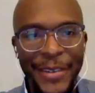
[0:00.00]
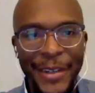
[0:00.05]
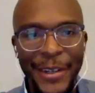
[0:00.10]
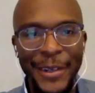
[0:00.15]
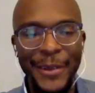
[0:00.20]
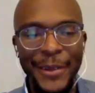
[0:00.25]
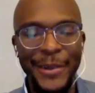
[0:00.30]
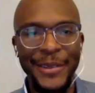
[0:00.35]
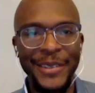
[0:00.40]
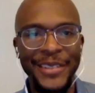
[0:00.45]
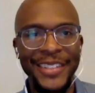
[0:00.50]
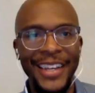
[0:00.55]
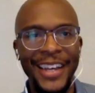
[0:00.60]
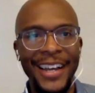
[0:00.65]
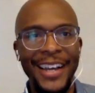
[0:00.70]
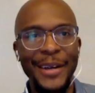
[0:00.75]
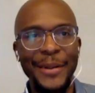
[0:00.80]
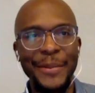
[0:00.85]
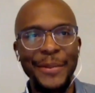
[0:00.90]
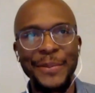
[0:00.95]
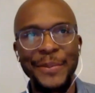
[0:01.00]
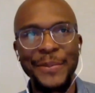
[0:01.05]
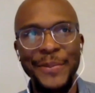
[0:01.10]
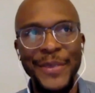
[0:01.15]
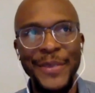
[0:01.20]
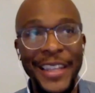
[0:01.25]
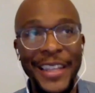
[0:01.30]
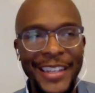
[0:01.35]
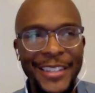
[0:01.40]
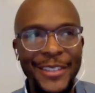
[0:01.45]
Very cool.
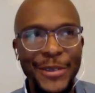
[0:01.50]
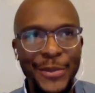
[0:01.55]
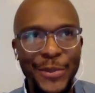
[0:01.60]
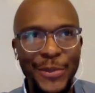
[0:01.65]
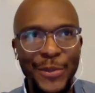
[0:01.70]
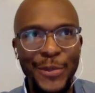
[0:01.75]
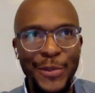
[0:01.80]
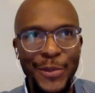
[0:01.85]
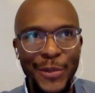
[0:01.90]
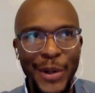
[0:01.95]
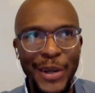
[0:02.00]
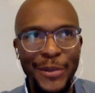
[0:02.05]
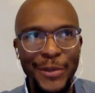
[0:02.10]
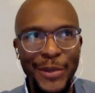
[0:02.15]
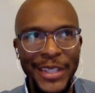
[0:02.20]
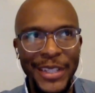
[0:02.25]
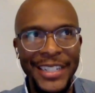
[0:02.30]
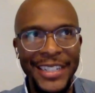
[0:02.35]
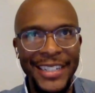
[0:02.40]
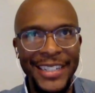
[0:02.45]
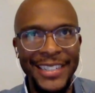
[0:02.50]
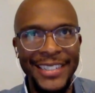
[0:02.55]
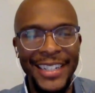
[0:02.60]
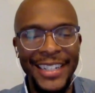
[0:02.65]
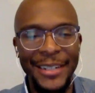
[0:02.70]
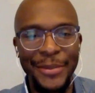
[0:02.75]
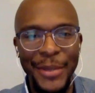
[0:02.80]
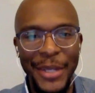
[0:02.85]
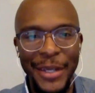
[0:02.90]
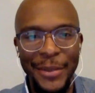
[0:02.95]
Yeah, that's what really
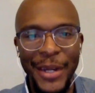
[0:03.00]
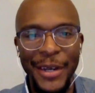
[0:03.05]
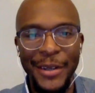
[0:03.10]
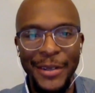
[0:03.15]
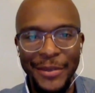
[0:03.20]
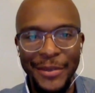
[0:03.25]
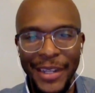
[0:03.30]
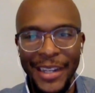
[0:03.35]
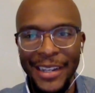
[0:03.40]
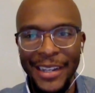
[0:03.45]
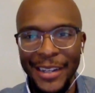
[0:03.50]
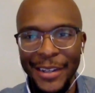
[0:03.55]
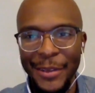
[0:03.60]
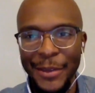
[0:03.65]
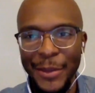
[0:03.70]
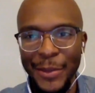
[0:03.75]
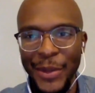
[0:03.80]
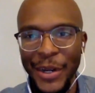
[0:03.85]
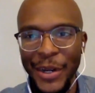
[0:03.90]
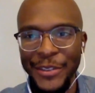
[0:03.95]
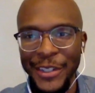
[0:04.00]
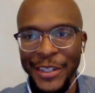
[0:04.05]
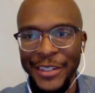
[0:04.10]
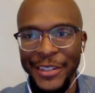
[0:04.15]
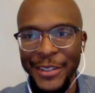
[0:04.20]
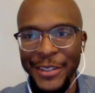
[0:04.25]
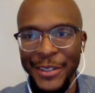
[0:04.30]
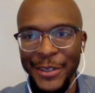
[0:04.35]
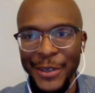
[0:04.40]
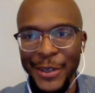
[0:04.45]
excited me about the project
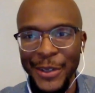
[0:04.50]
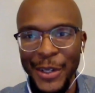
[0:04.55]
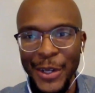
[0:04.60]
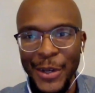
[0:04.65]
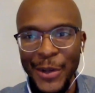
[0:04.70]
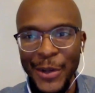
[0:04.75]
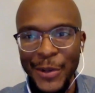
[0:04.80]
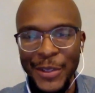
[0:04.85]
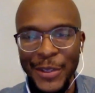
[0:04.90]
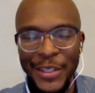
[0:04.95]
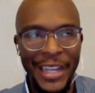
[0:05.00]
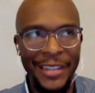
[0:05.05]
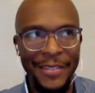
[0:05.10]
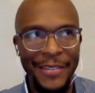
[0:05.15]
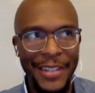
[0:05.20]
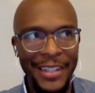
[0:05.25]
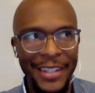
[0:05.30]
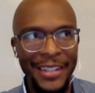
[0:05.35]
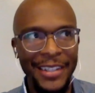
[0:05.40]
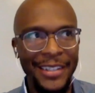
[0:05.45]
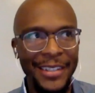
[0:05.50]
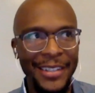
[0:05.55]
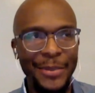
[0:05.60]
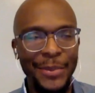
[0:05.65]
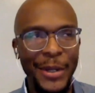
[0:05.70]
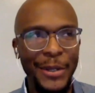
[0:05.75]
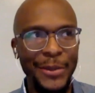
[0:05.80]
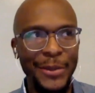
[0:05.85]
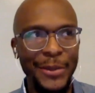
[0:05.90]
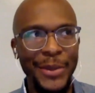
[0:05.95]
too. Was the
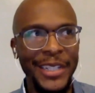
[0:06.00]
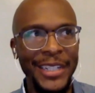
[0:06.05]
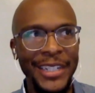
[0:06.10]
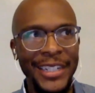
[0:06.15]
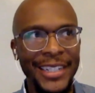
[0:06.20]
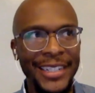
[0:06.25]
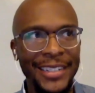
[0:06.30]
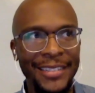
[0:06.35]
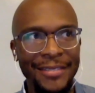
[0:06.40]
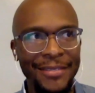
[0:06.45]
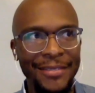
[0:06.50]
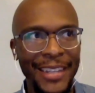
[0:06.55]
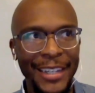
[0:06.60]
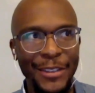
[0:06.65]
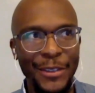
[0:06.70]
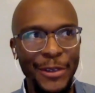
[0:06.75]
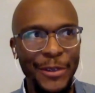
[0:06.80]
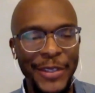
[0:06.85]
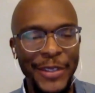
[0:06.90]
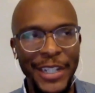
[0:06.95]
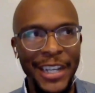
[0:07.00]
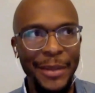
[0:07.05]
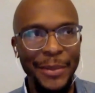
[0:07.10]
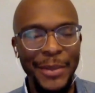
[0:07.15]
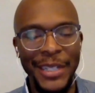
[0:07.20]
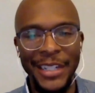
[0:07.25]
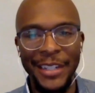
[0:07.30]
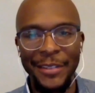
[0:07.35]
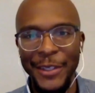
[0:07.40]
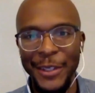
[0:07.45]
composability and sort of
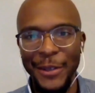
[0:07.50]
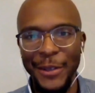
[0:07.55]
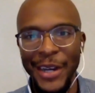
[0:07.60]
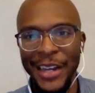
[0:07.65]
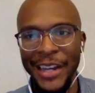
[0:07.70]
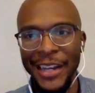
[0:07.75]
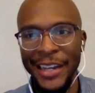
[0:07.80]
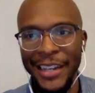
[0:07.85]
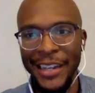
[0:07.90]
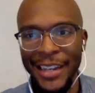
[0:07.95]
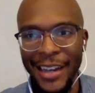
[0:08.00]
decoupling of the UI.